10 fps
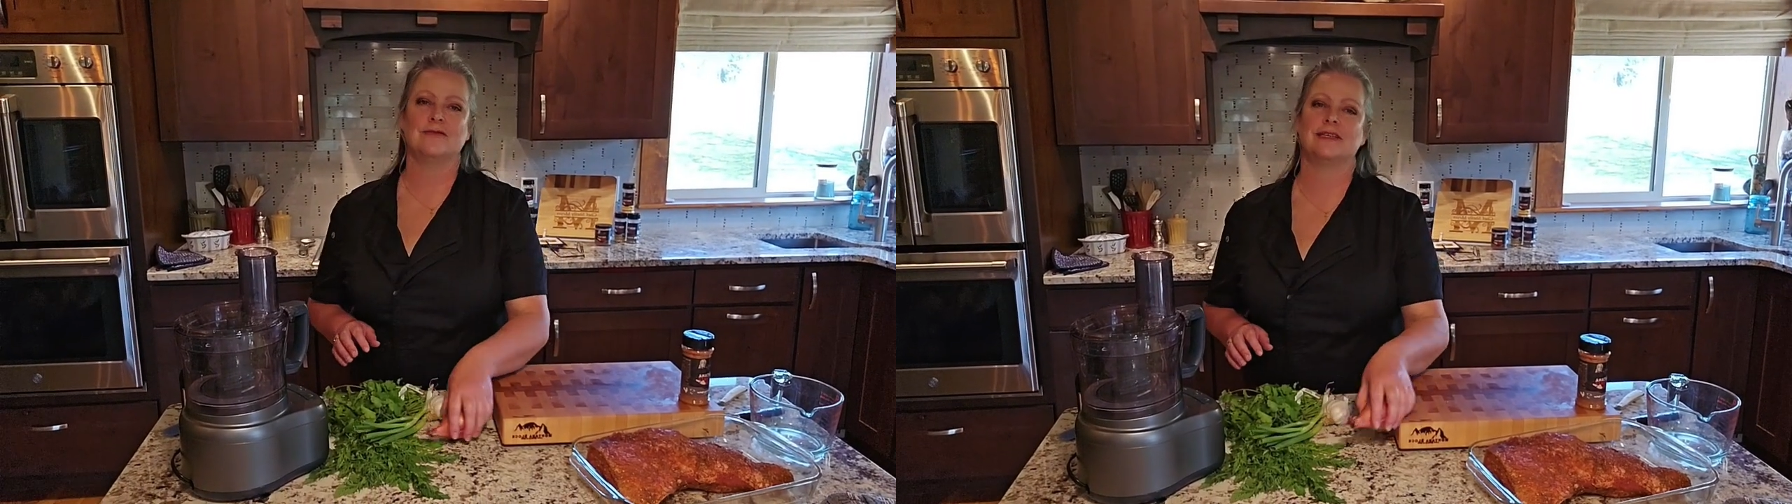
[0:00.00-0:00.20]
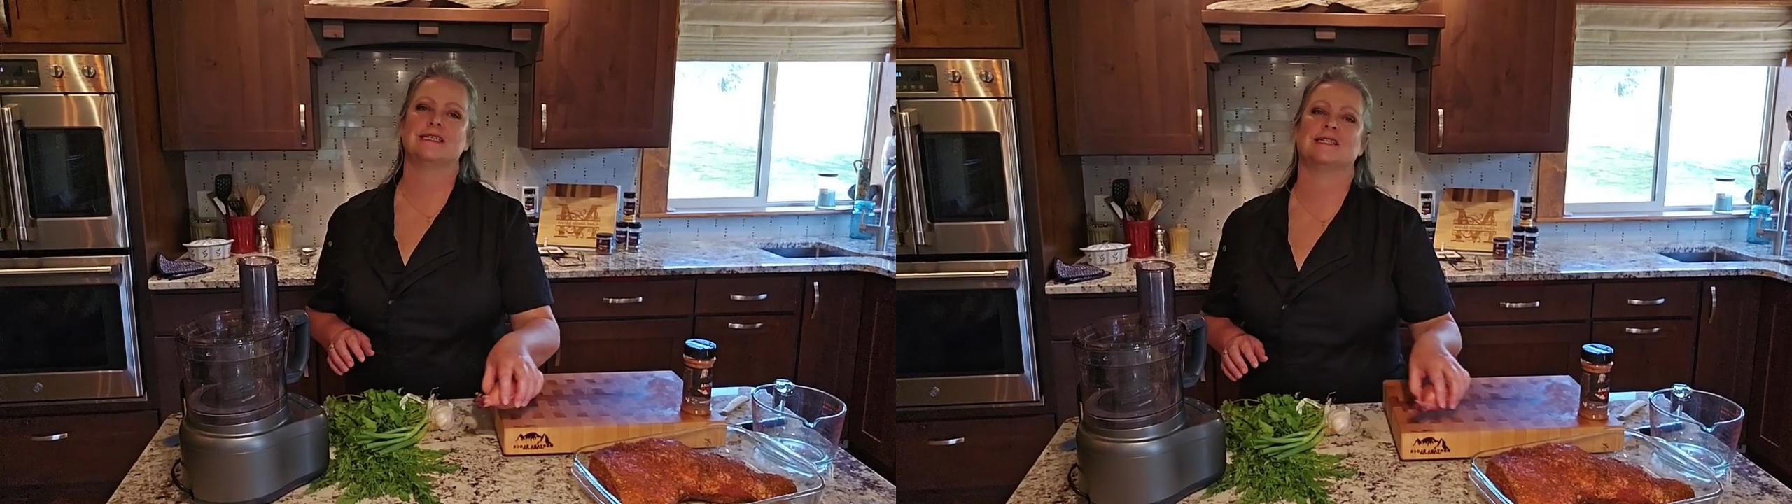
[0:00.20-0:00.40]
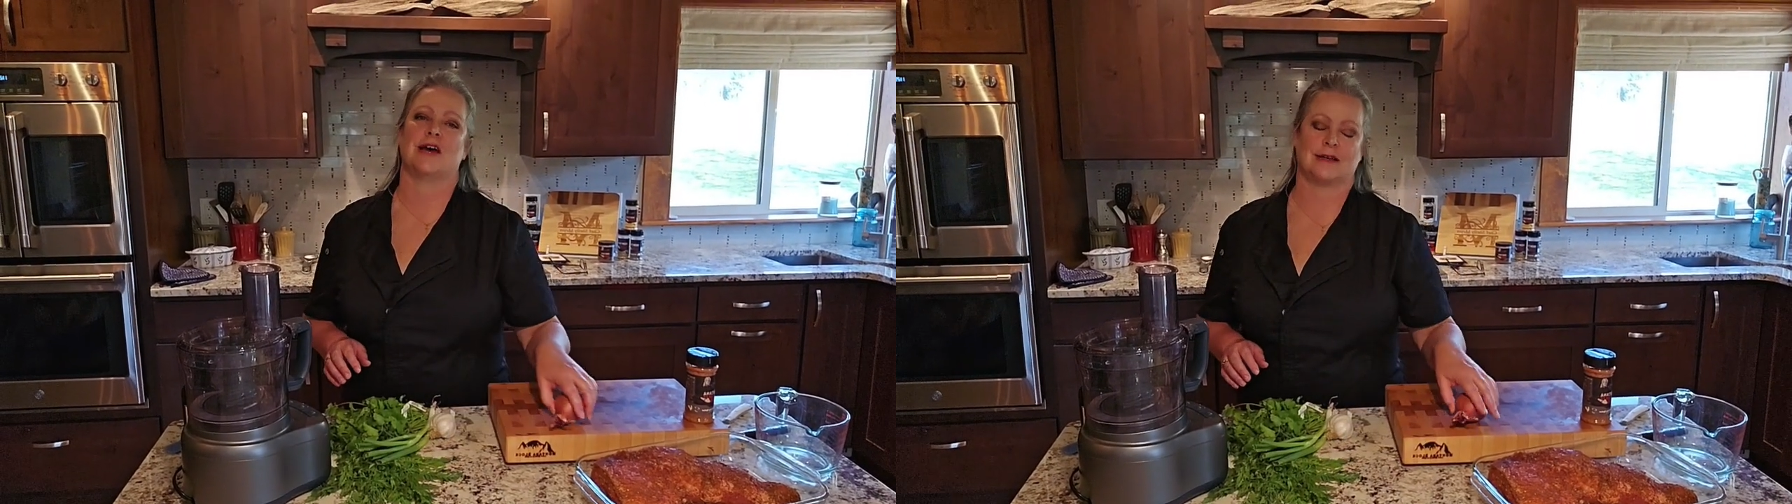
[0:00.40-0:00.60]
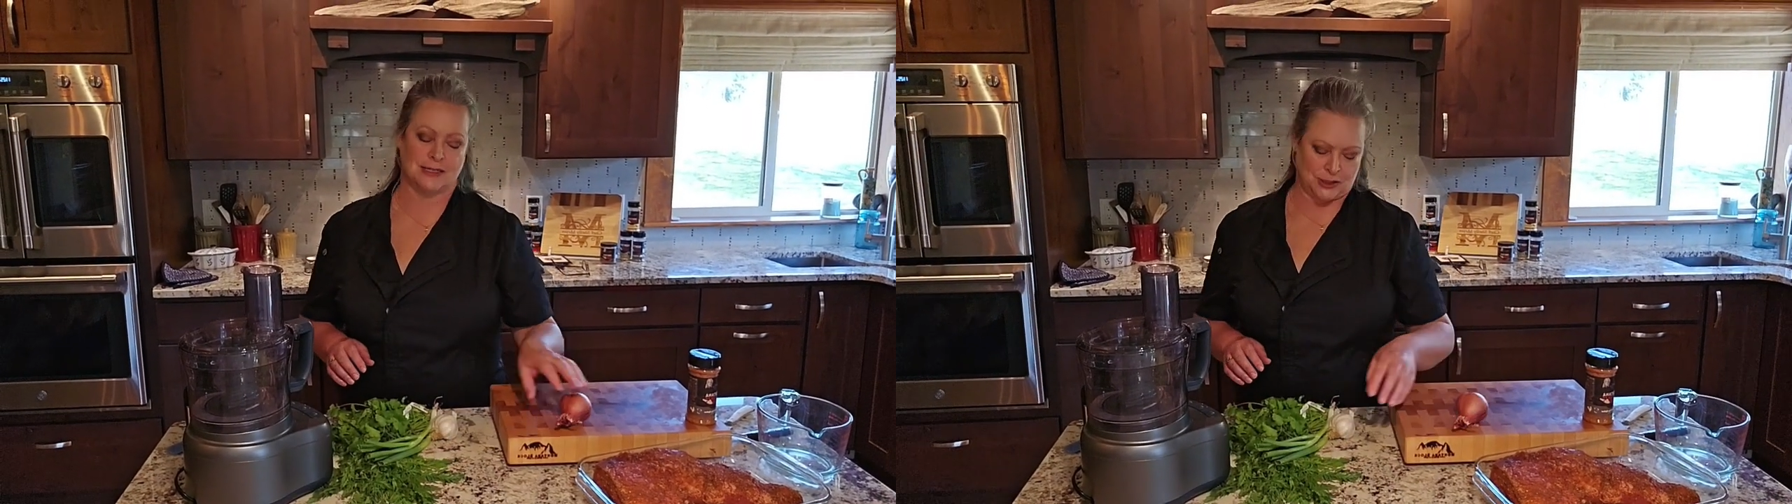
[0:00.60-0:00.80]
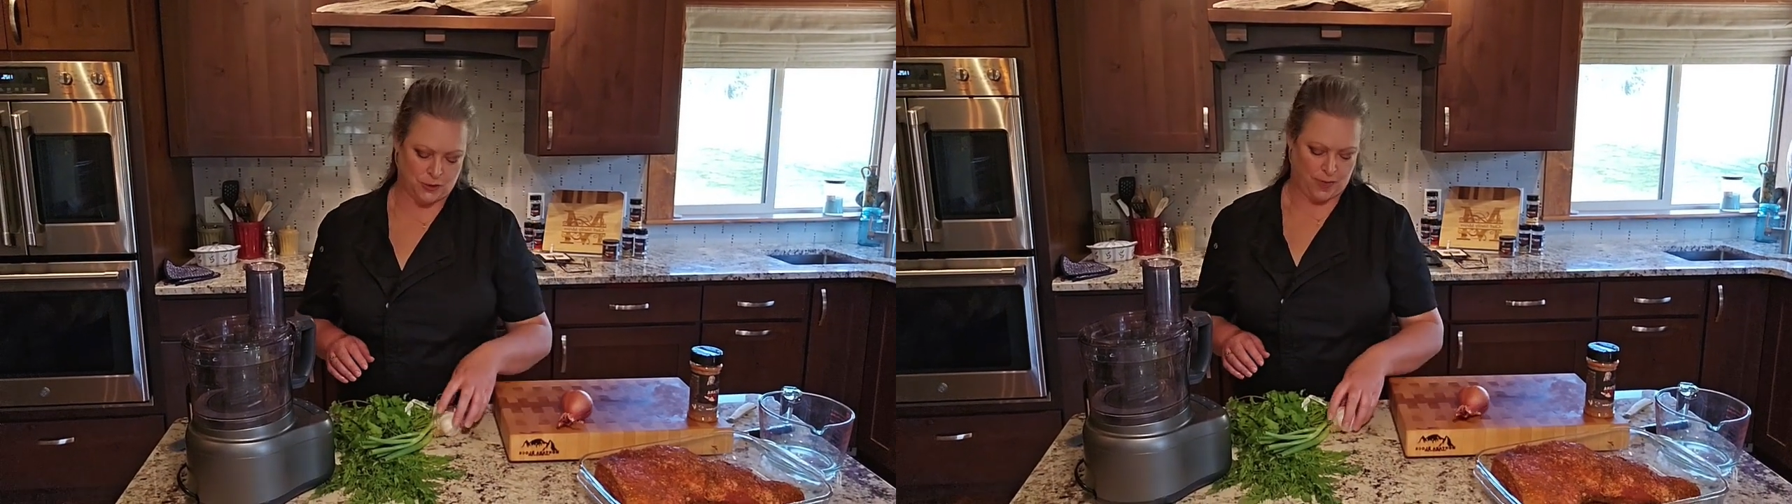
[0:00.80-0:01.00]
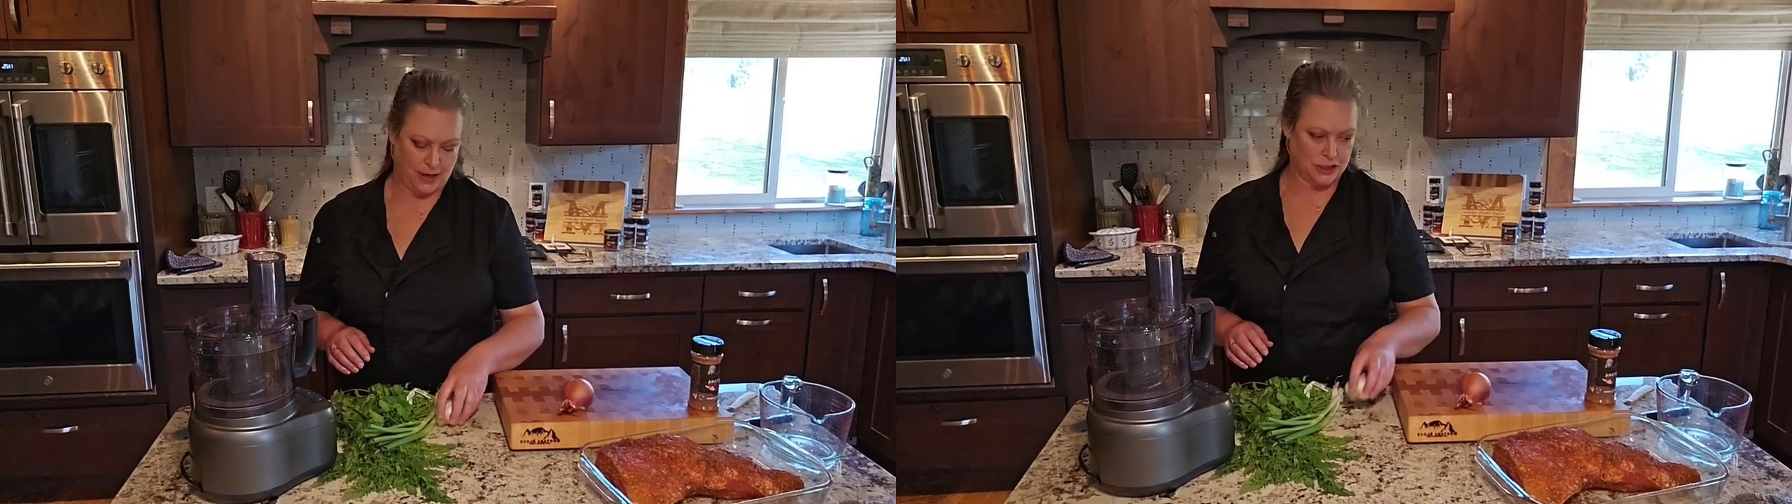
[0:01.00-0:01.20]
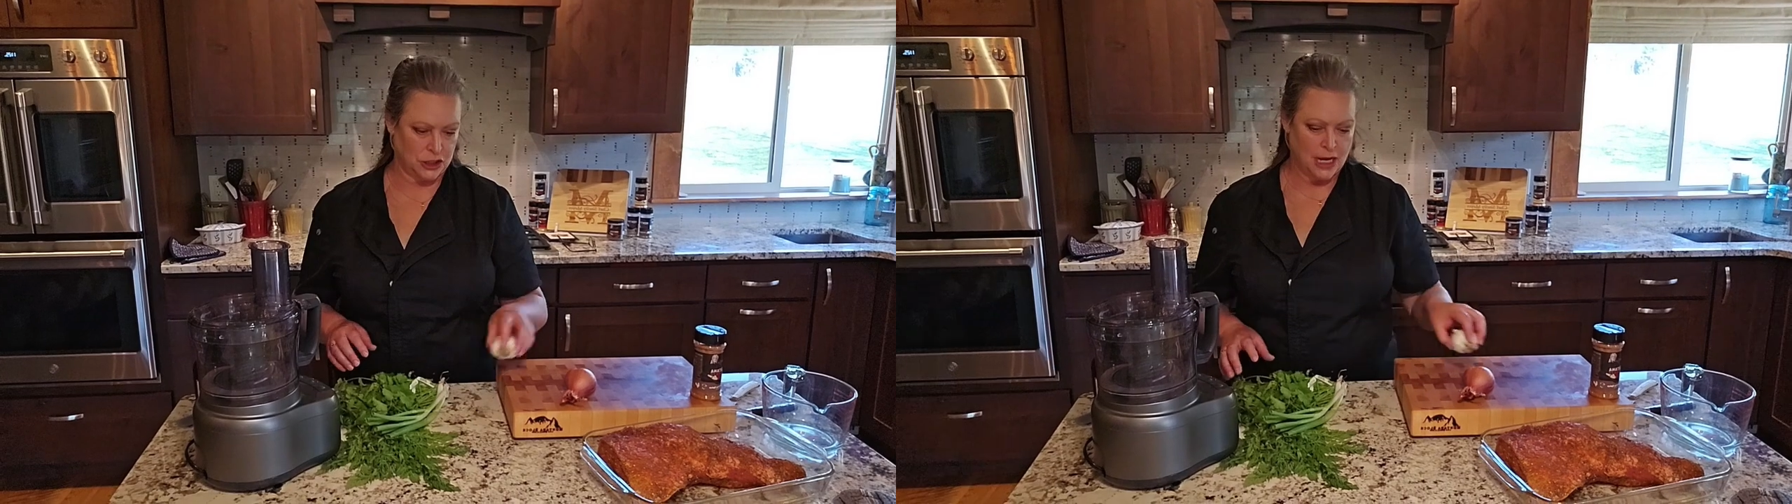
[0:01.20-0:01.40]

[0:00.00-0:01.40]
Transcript: this sauce so much.